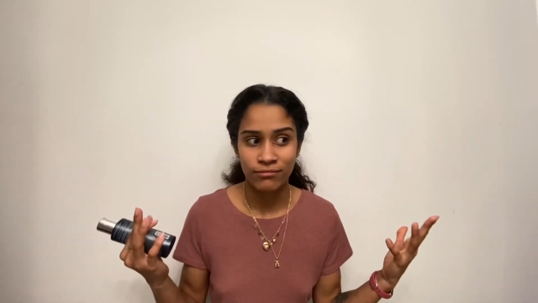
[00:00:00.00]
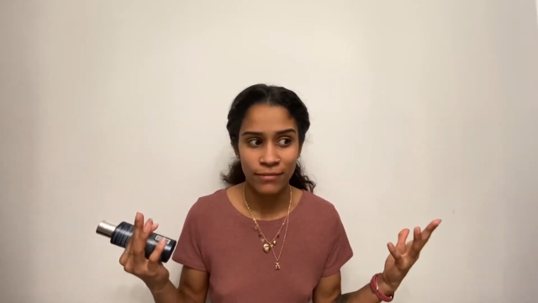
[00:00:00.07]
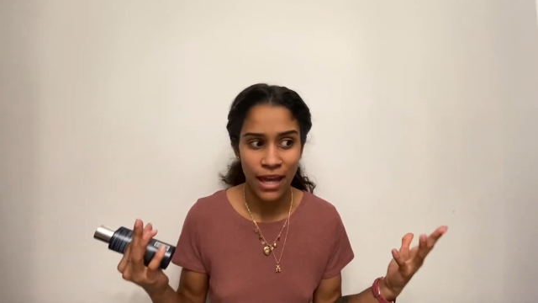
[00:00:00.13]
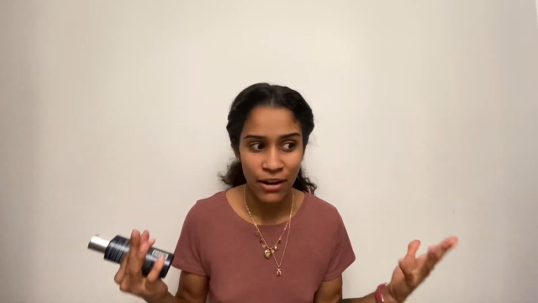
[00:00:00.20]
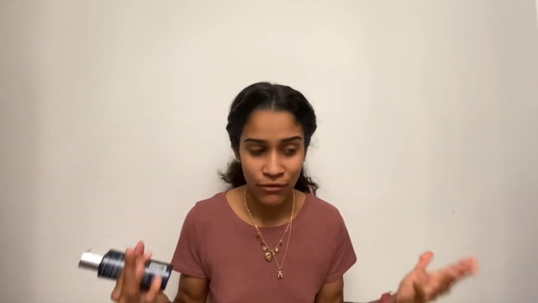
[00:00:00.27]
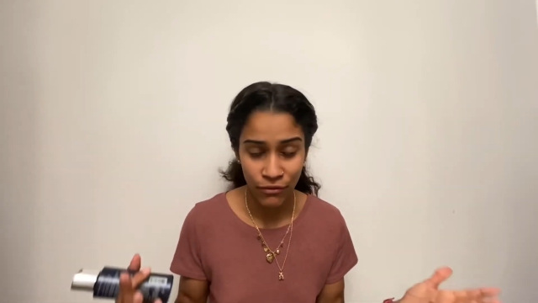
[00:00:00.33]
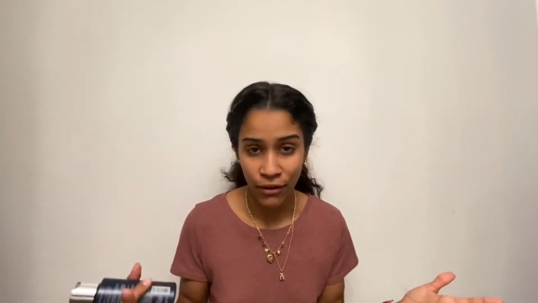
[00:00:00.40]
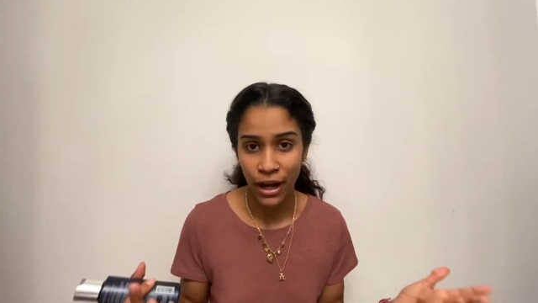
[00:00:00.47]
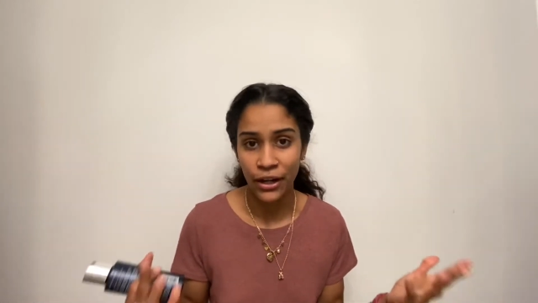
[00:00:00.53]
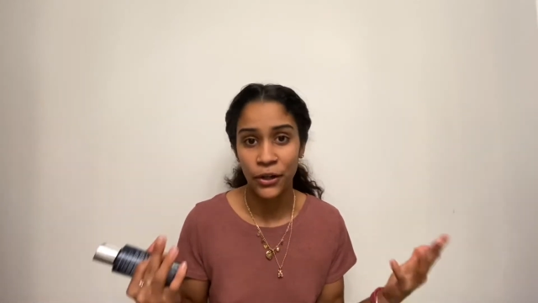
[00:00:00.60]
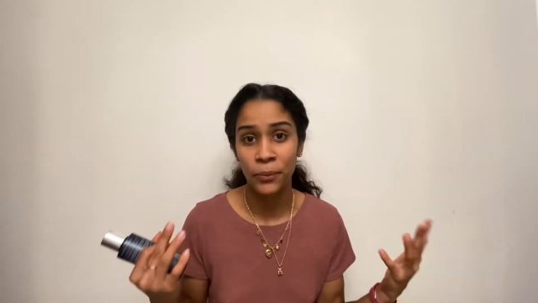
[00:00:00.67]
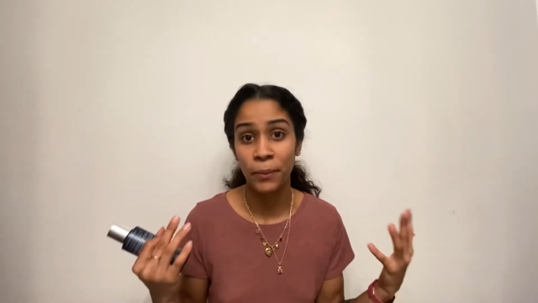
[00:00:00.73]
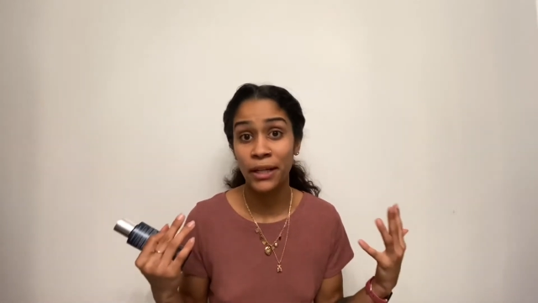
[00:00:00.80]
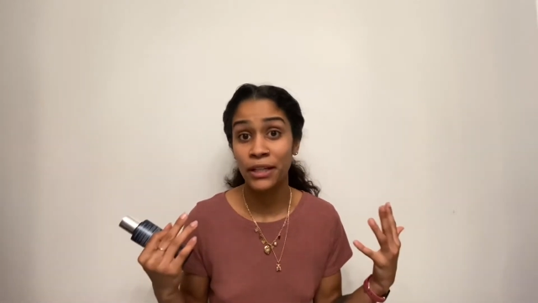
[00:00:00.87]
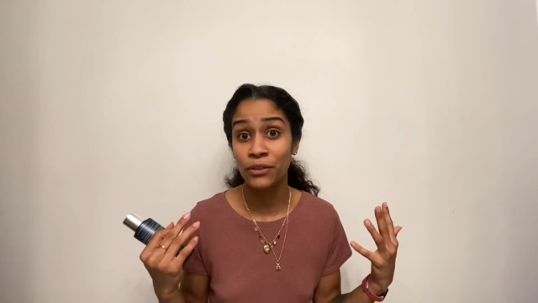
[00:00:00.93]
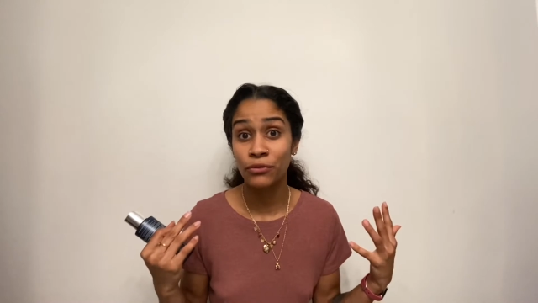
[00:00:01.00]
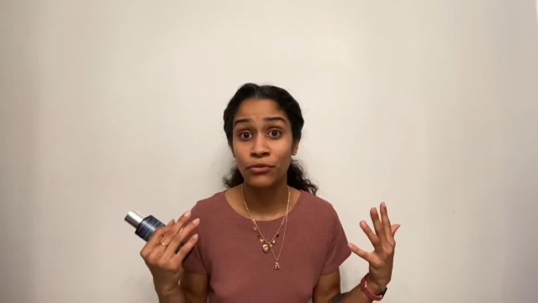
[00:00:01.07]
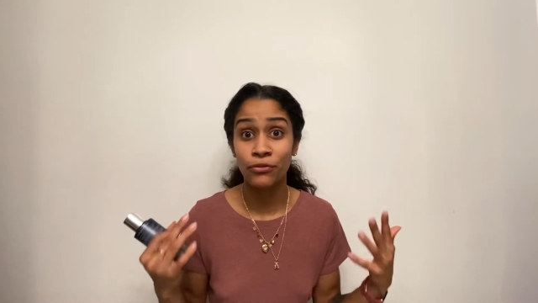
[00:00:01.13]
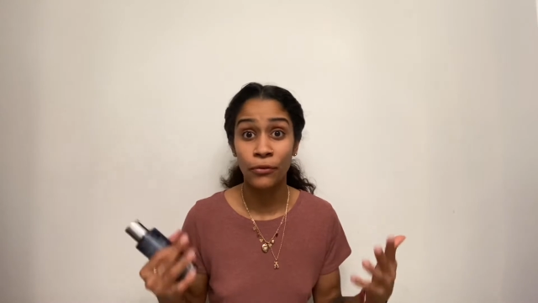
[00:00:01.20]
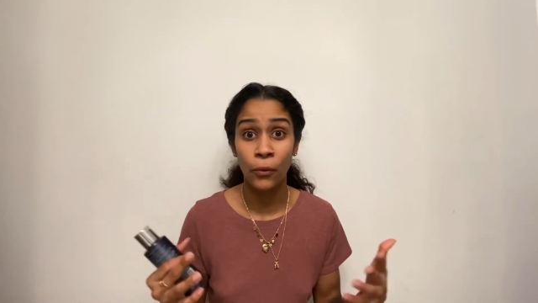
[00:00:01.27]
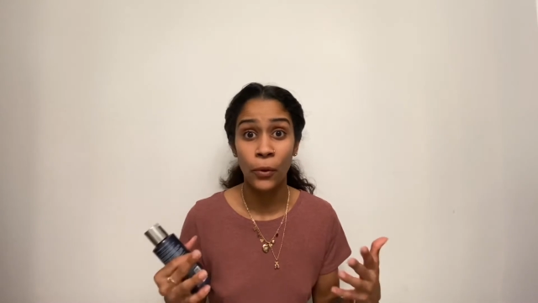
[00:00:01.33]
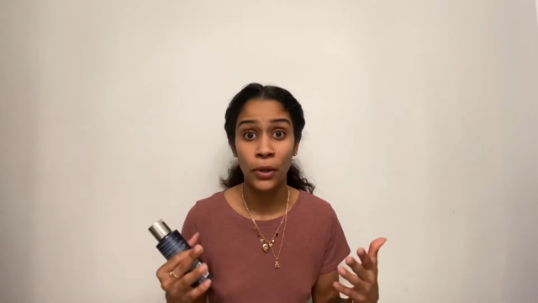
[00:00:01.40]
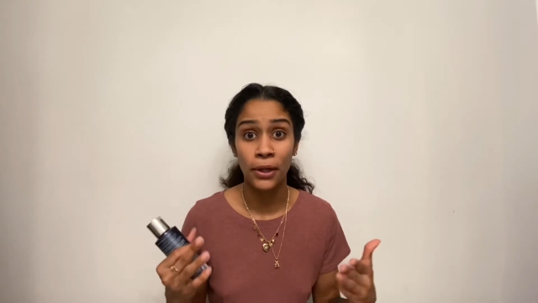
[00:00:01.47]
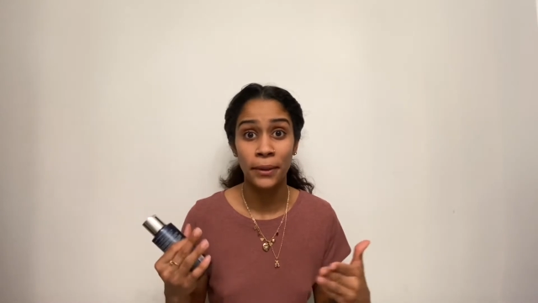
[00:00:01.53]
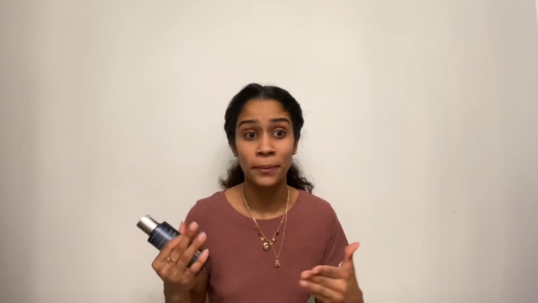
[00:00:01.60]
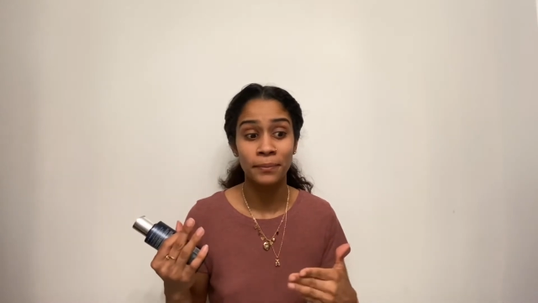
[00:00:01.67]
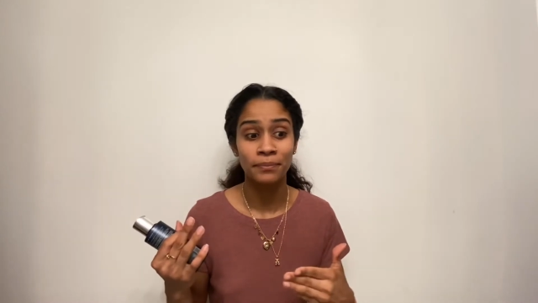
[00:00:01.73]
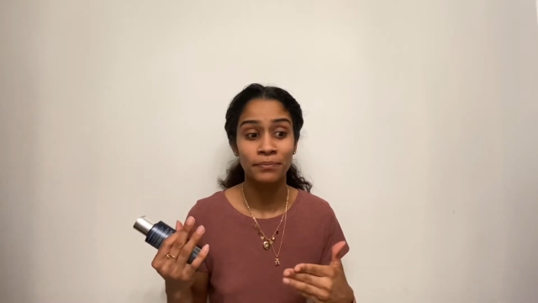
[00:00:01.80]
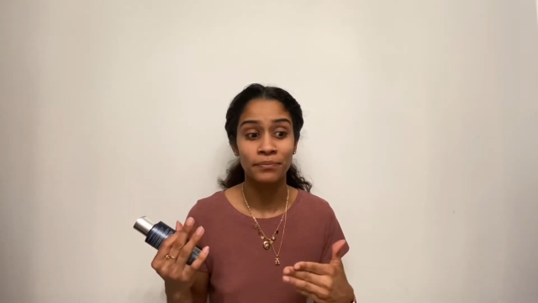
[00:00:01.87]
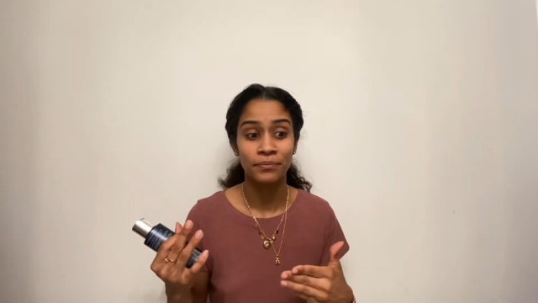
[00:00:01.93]
environment for
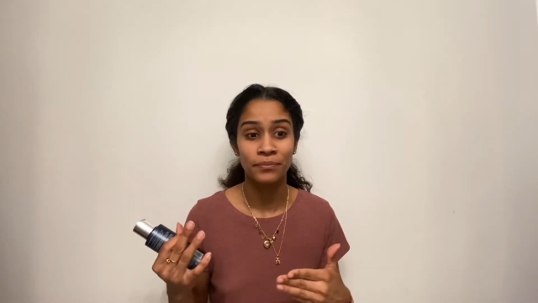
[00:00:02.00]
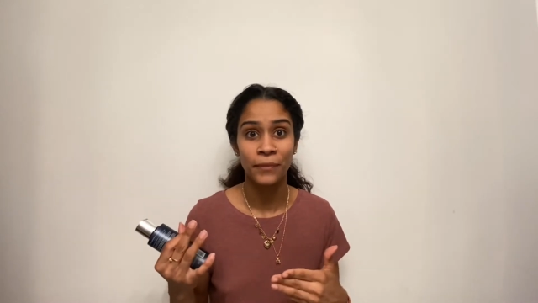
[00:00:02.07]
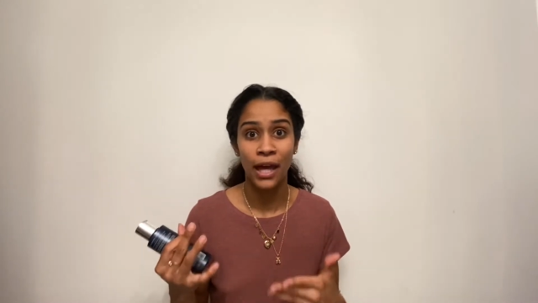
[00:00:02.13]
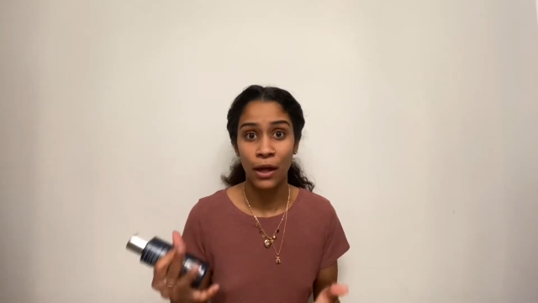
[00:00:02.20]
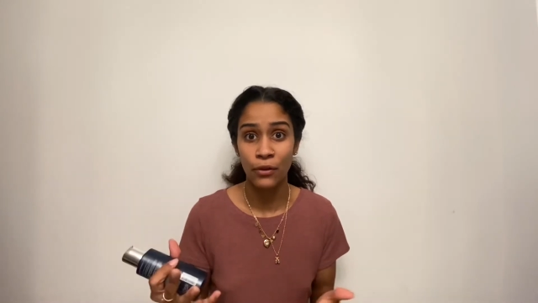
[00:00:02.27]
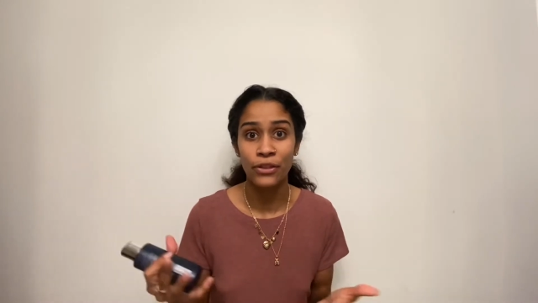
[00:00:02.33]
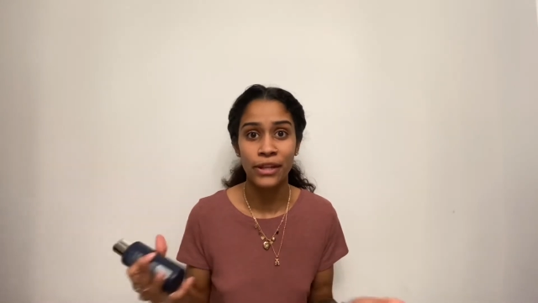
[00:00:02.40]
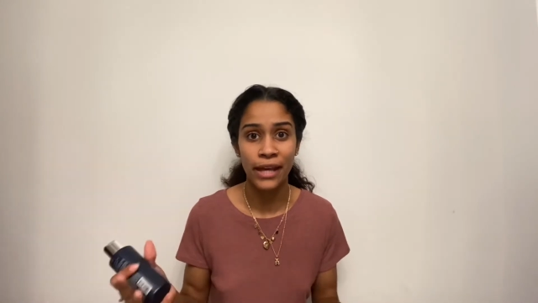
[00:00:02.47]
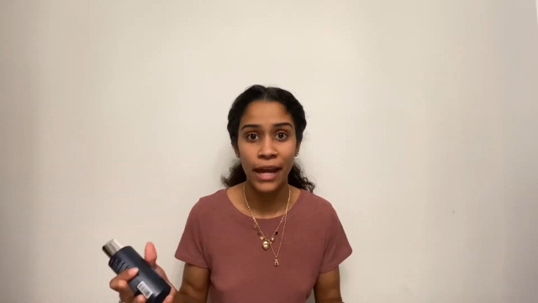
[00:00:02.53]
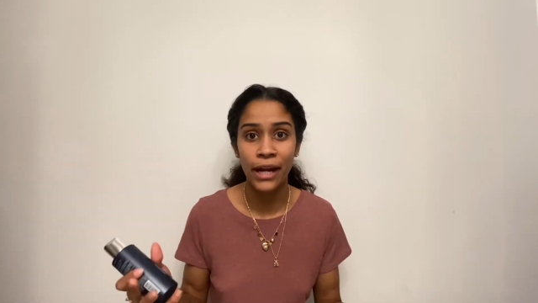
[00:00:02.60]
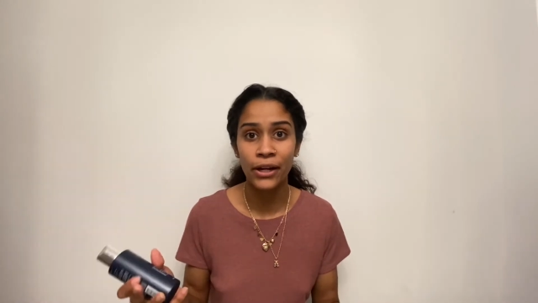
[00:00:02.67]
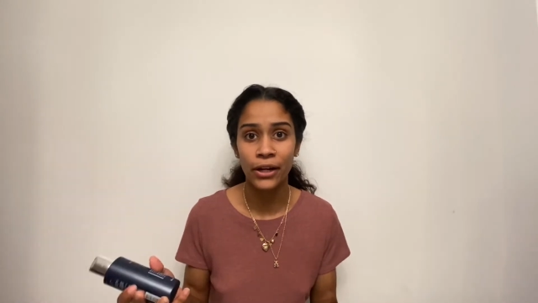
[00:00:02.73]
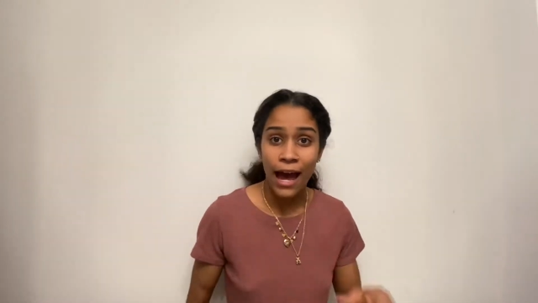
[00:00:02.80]
healthy hair.